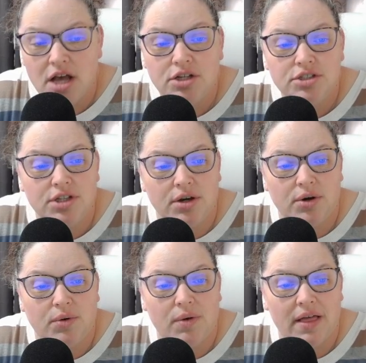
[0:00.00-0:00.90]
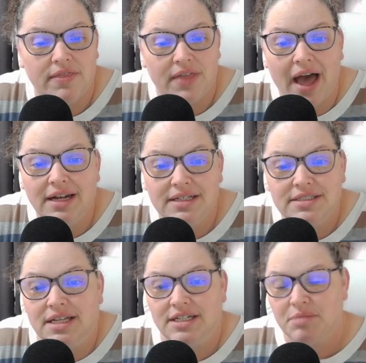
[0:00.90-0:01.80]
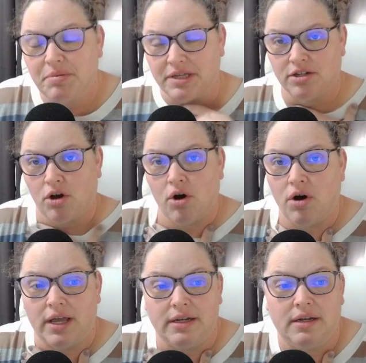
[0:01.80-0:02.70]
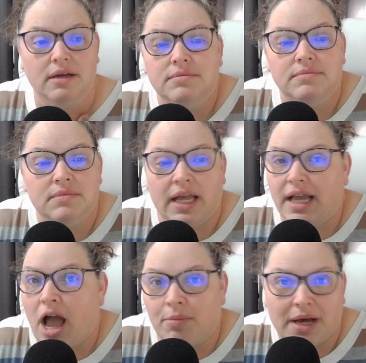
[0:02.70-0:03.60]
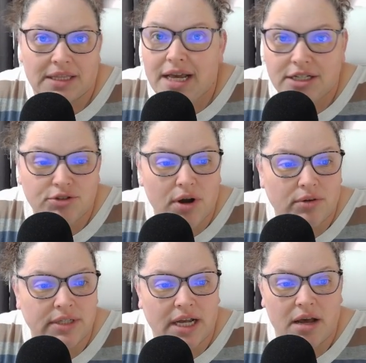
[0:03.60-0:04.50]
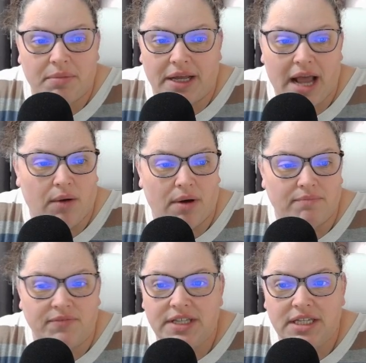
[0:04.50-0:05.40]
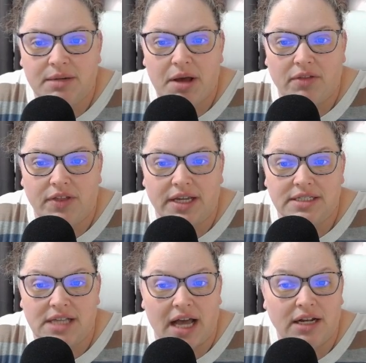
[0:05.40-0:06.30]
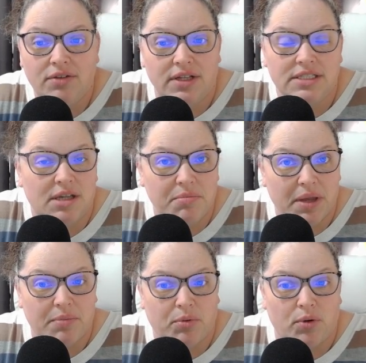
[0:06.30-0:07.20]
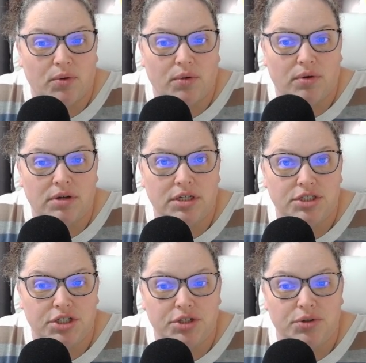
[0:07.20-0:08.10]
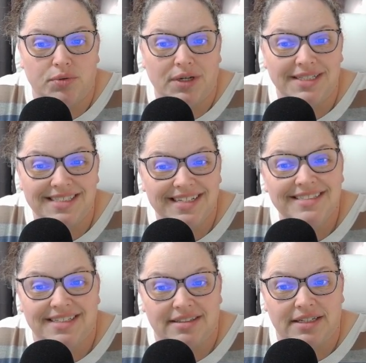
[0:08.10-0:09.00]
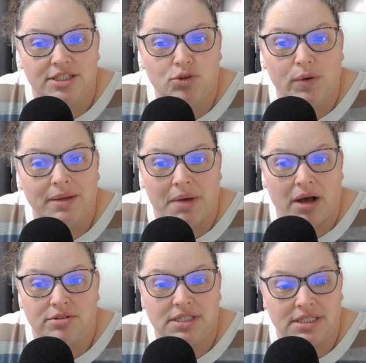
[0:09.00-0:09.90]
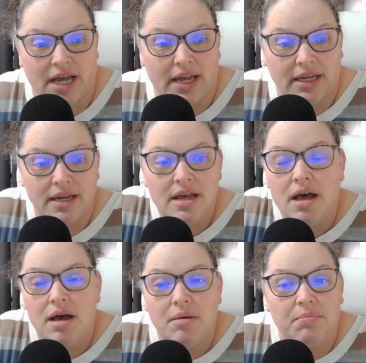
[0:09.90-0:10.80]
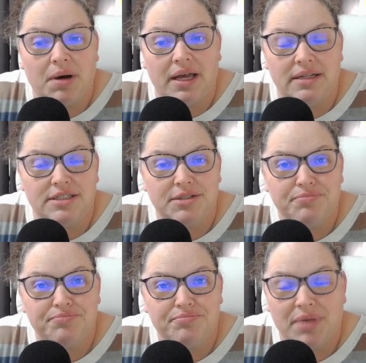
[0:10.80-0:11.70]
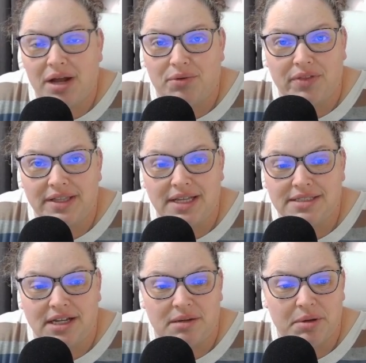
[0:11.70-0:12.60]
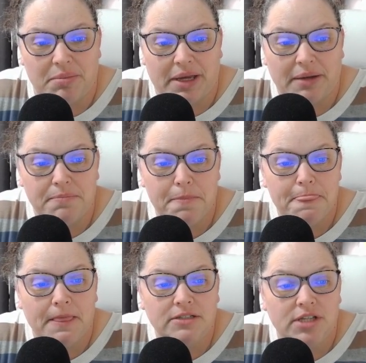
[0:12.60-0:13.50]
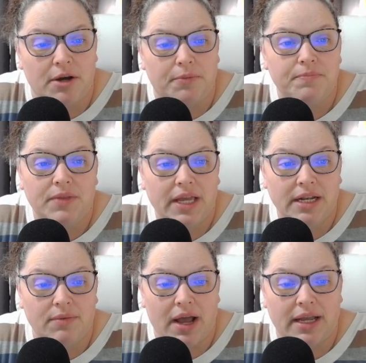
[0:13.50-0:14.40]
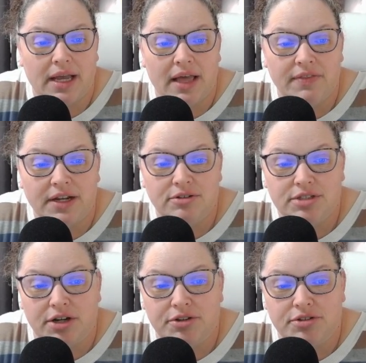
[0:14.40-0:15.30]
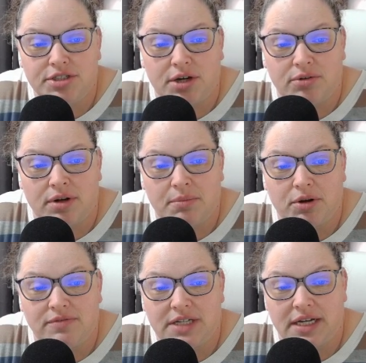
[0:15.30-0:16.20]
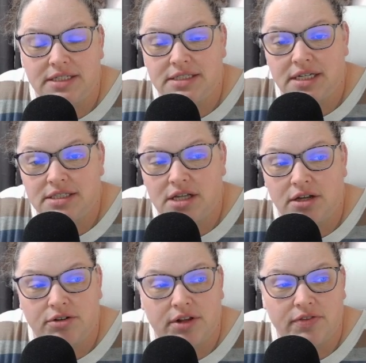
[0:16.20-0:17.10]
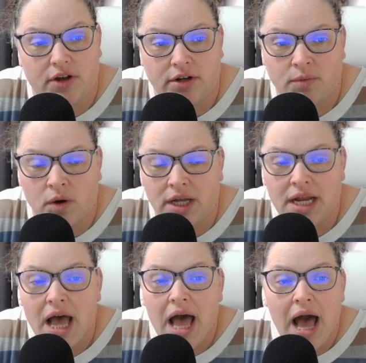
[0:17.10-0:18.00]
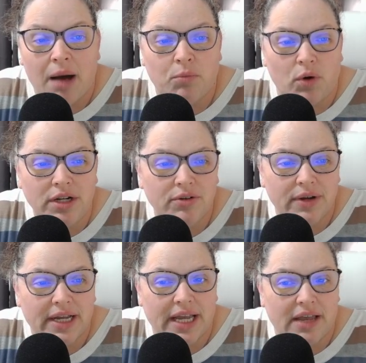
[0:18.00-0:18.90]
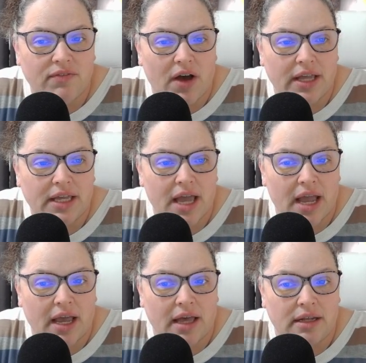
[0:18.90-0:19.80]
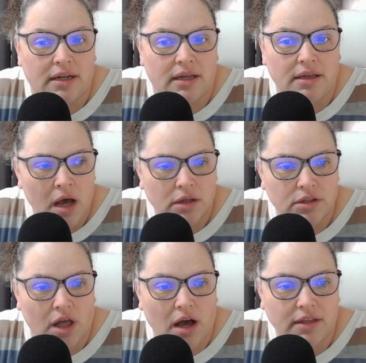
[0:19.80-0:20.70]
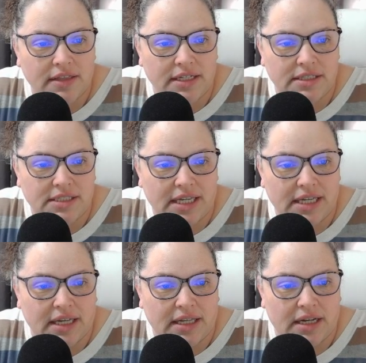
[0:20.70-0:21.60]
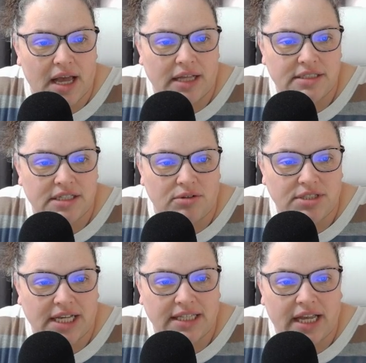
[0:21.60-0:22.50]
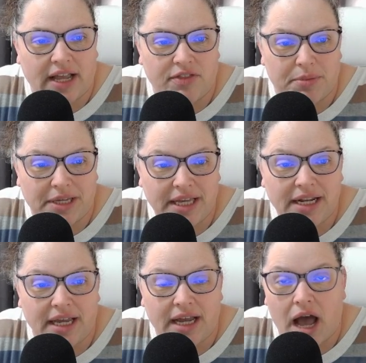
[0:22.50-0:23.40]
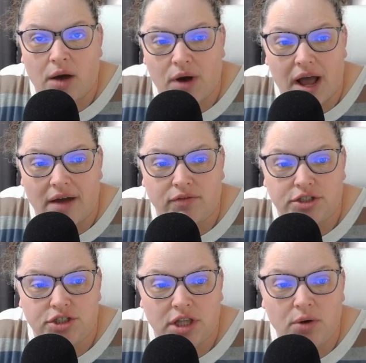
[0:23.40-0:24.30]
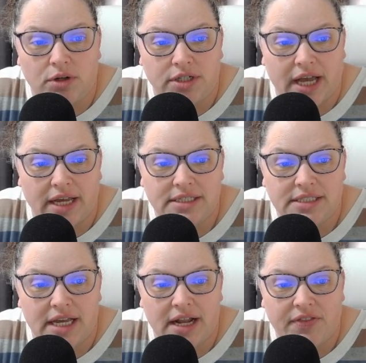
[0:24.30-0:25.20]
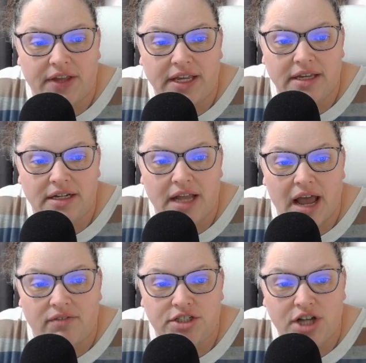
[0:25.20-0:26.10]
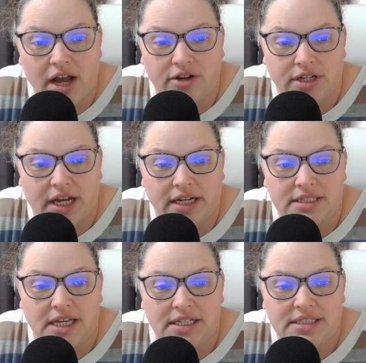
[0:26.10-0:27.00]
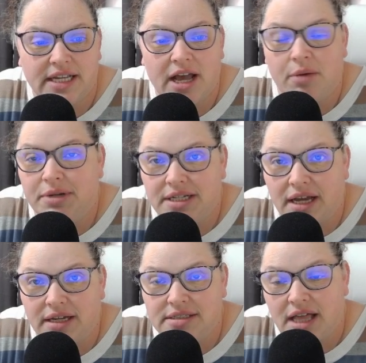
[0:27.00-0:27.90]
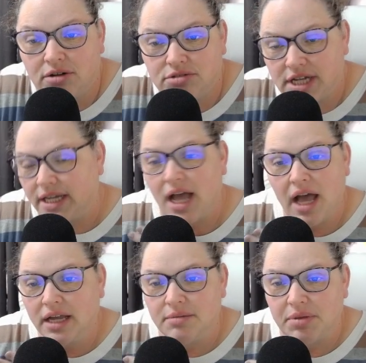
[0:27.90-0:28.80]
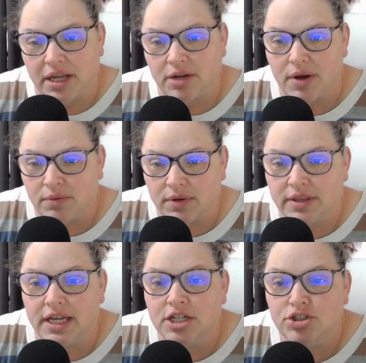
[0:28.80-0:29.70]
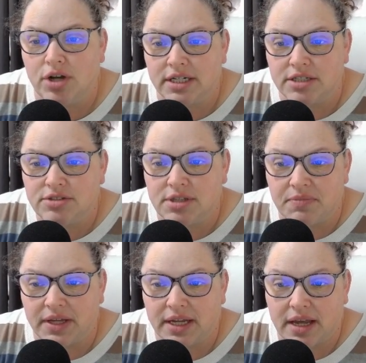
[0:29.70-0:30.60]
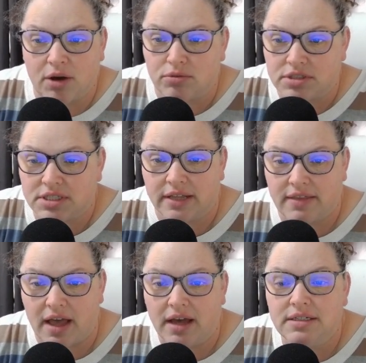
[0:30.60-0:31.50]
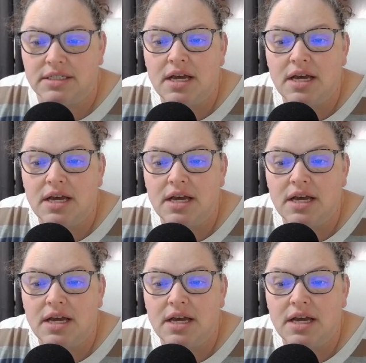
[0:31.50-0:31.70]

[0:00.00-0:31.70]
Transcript: So that is going to depend on like how my legs are holding up and how I'm feeling about things. I know that some people do consistently 20 miles a day, but I don't think that's going to be me. So anyway, and then it'll tell you the total number of days is 131. I'm wondering if I can lock these in. And so say like at the beginning, I will average lower days and at the end average higher days and see how many days that'll take. I can play around with it and try to do something else like that.